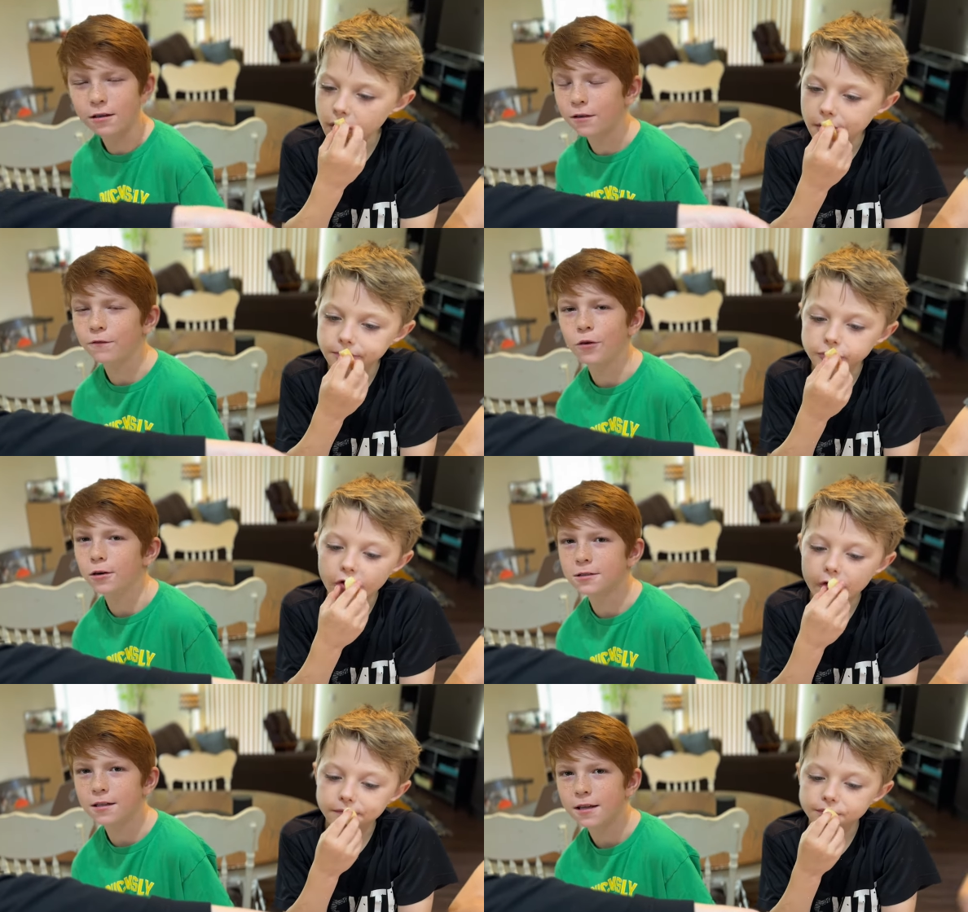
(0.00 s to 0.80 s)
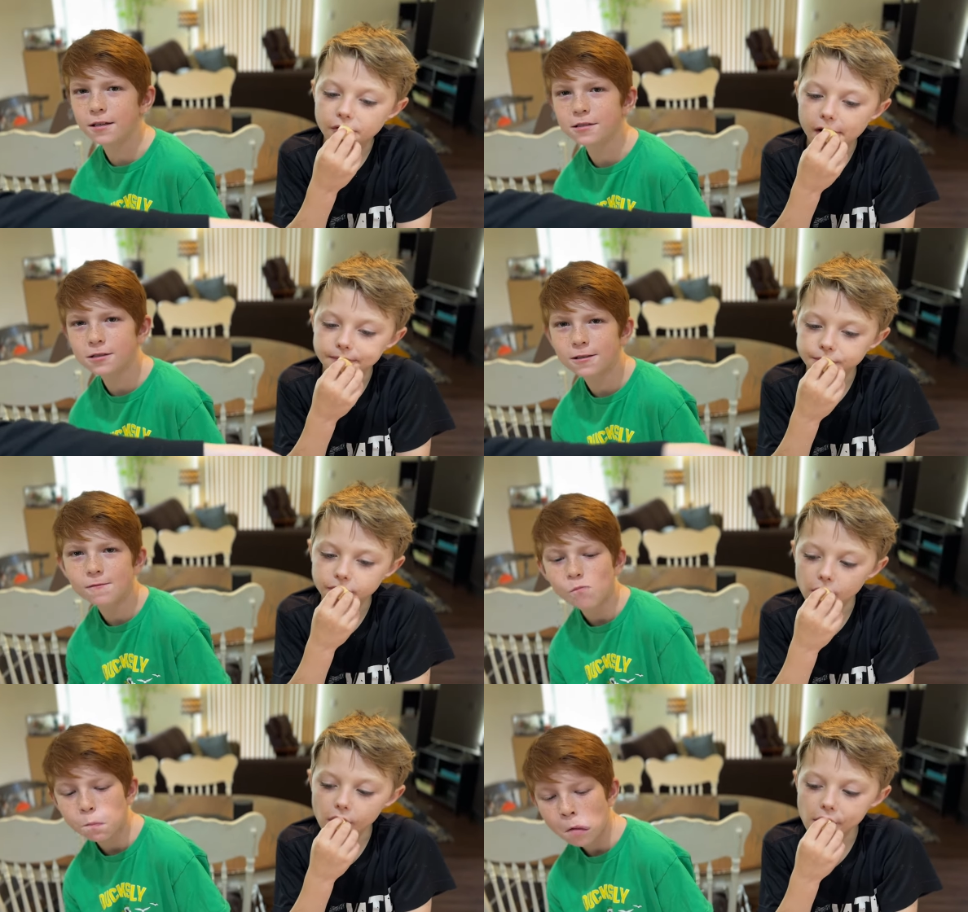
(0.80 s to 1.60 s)
Speaker 1: looking forward to this.
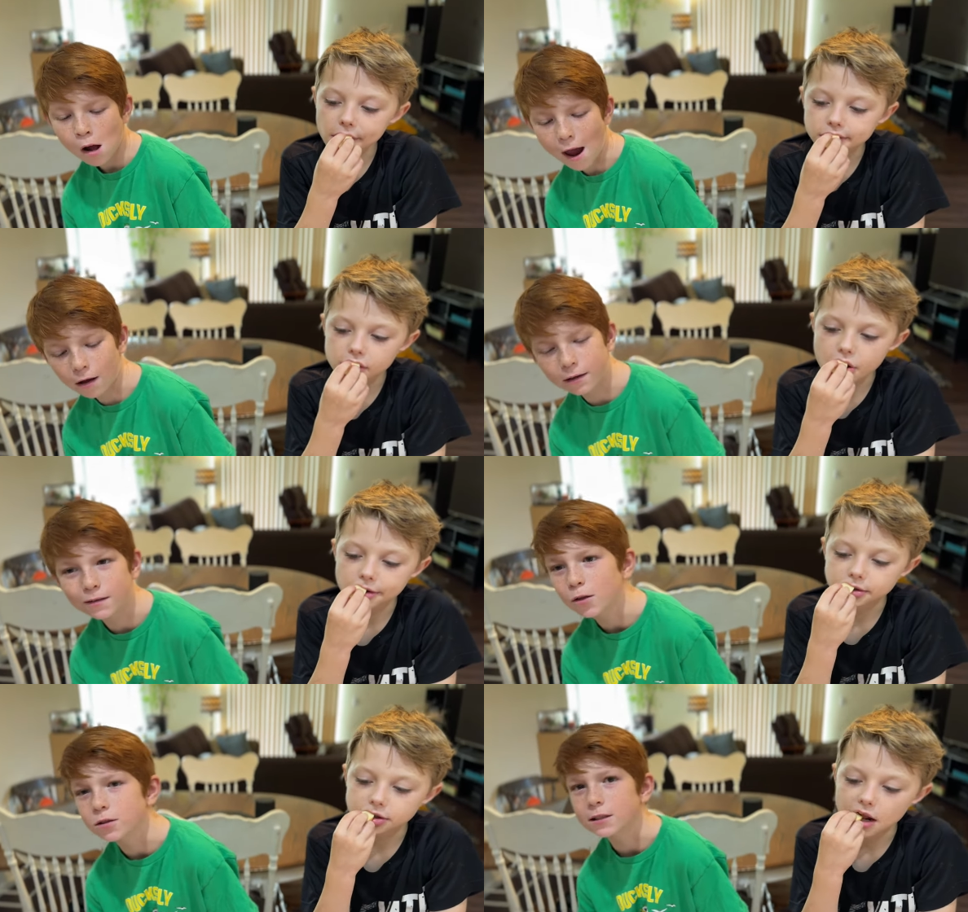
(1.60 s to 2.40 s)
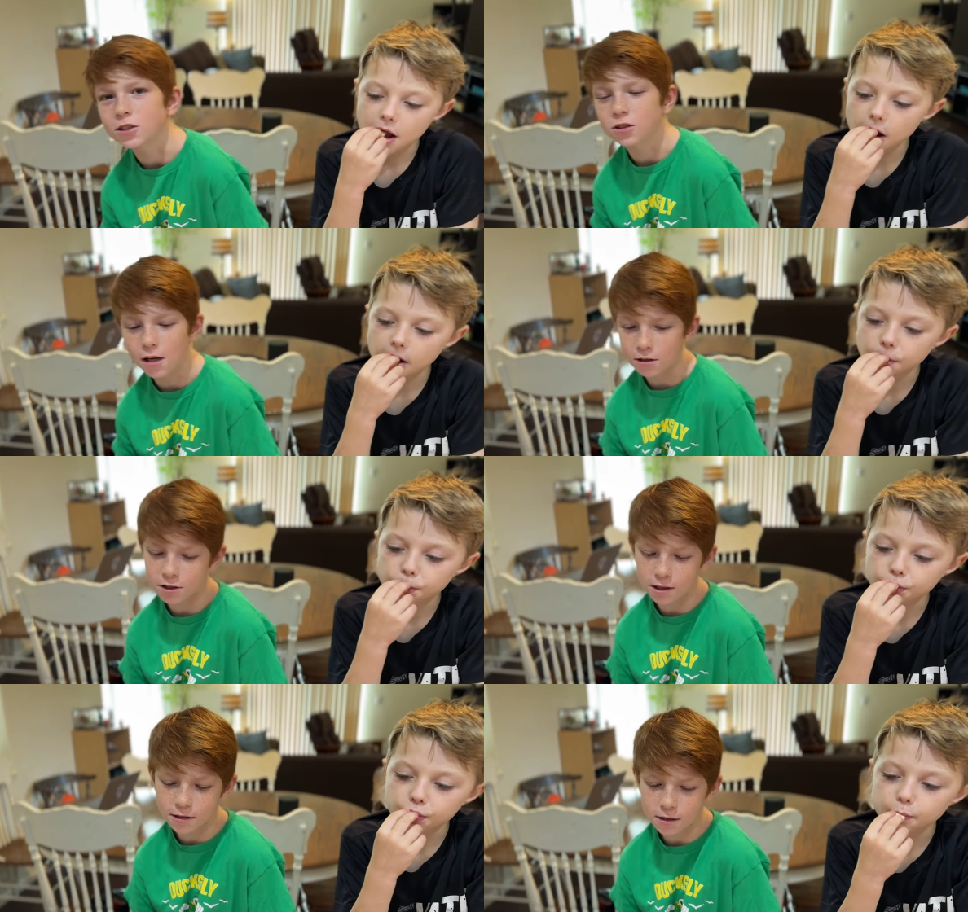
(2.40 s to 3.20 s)
I don't like those extra
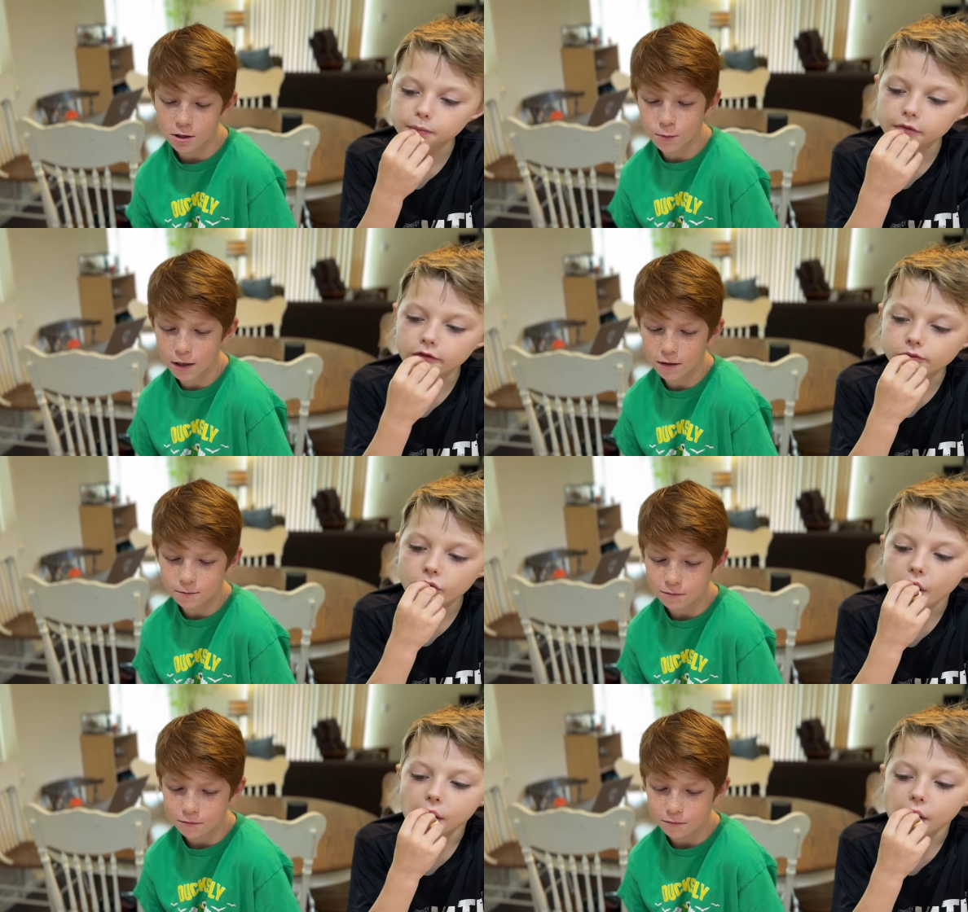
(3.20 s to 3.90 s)
cheeses, but